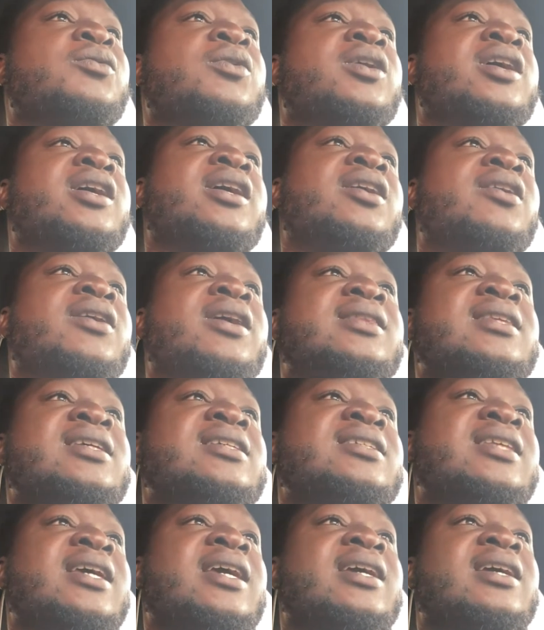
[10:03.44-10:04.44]
gonna go get this
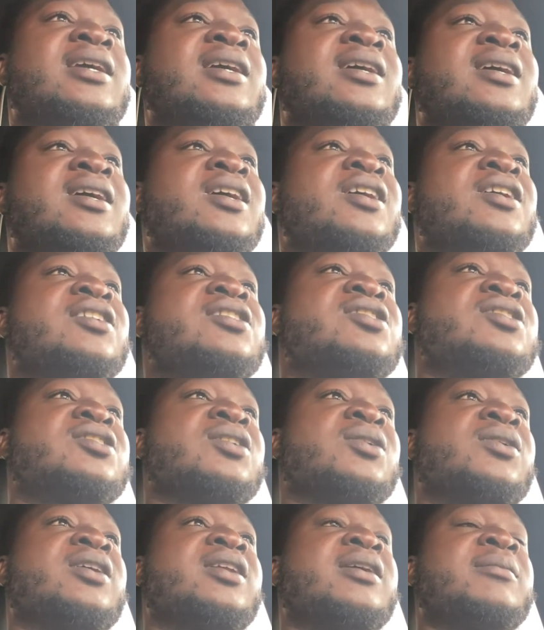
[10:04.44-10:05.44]
thing
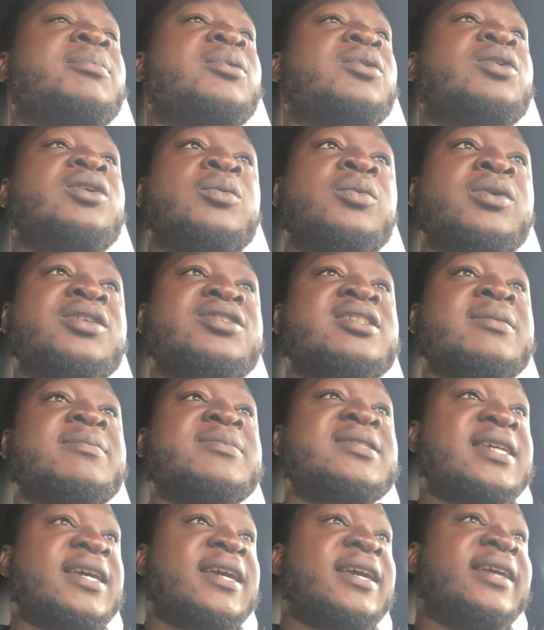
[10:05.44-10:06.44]
suited and booted with some
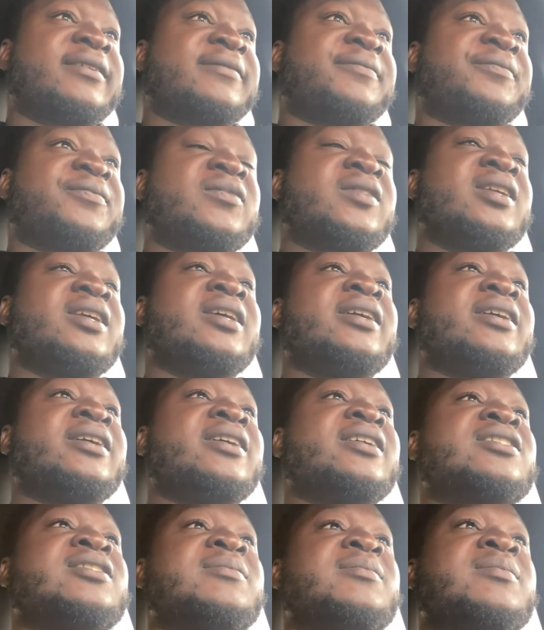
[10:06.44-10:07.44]
tent,
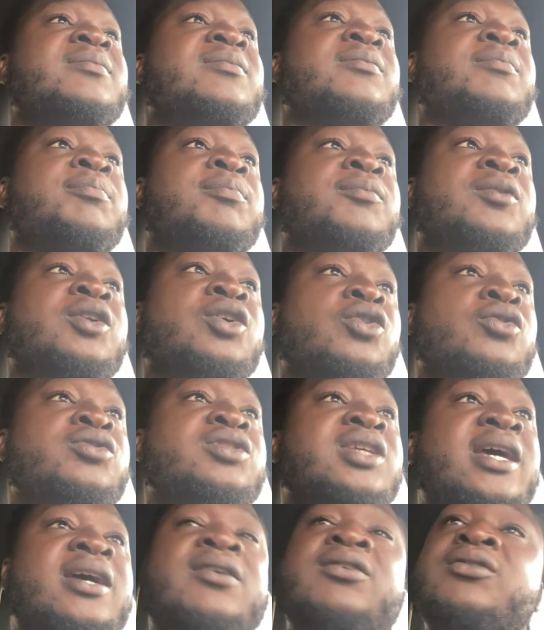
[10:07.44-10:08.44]
some new
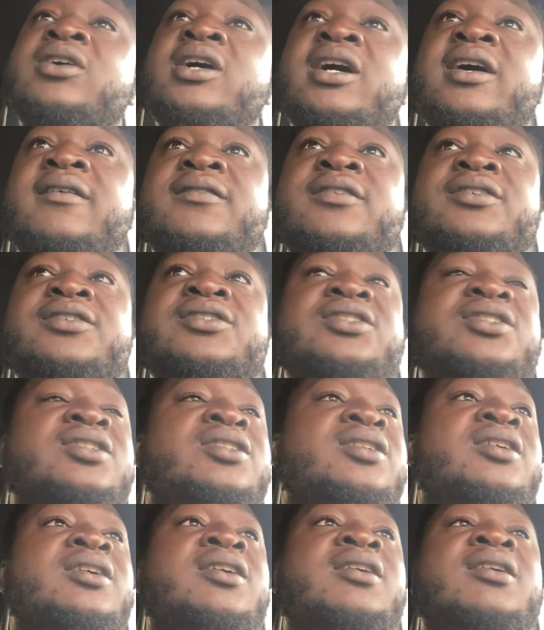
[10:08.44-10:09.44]
tonneau covers,
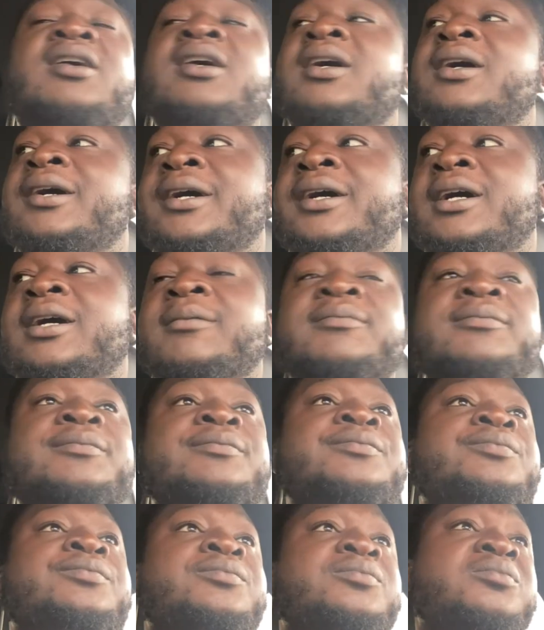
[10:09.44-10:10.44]

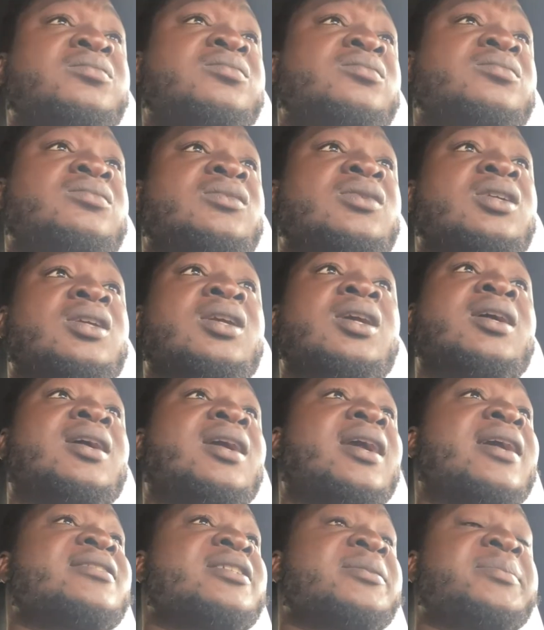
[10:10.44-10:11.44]
and
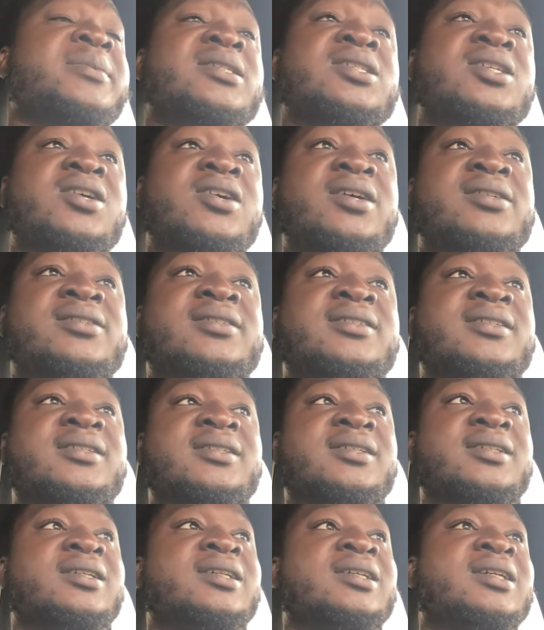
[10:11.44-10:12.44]
some exhaust.
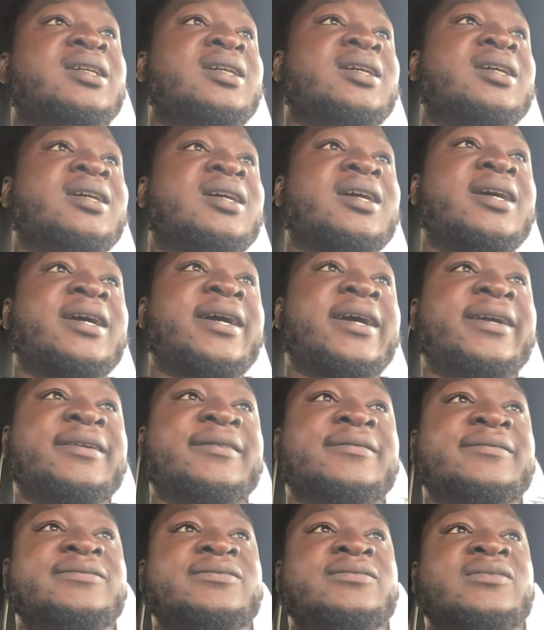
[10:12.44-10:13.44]
All right,
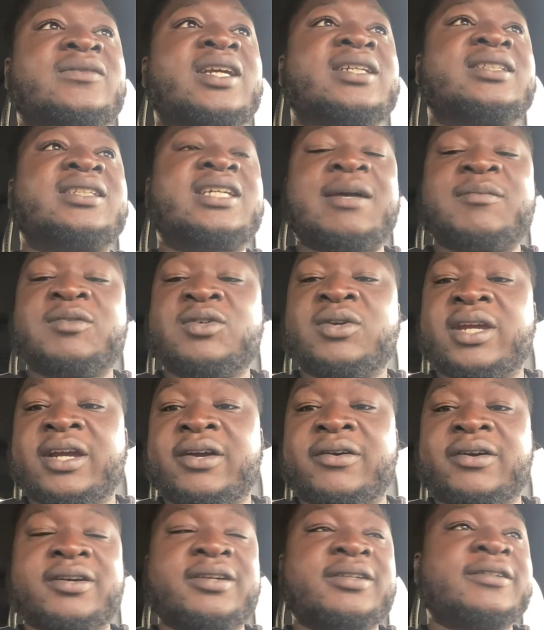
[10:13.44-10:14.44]
next time you
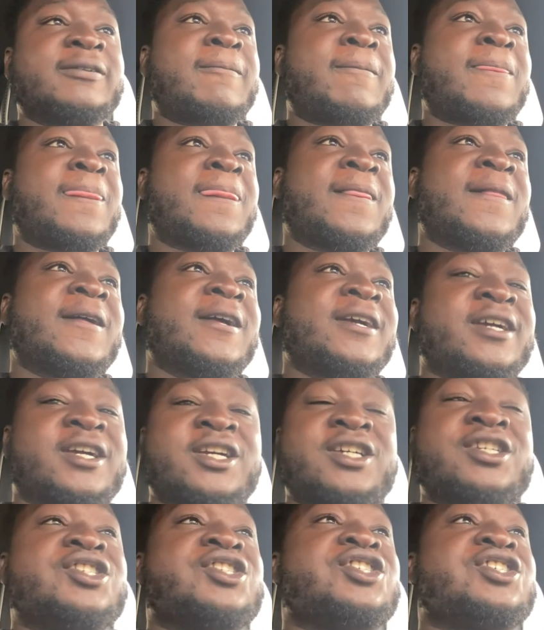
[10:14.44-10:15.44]
hear
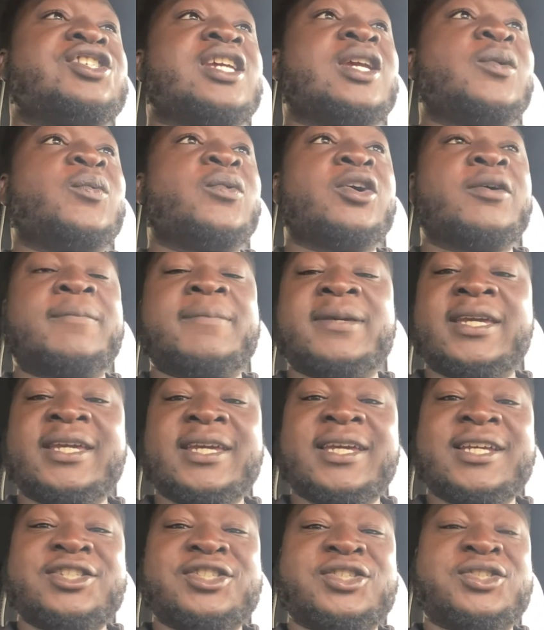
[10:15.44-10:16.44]
her, she will be
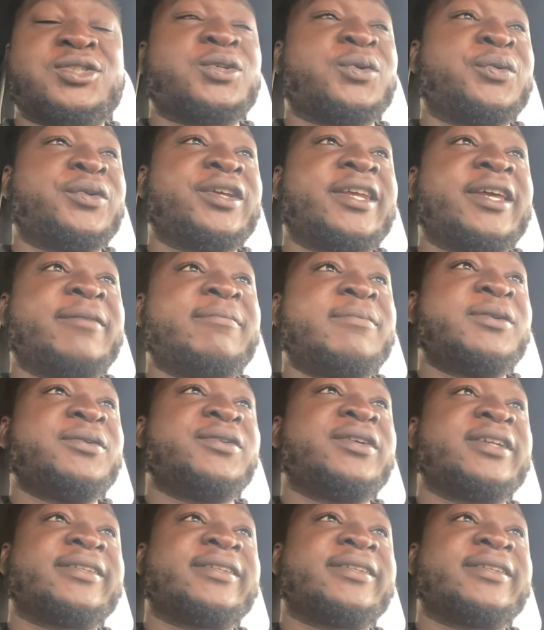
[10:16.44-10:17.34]
suited and booted.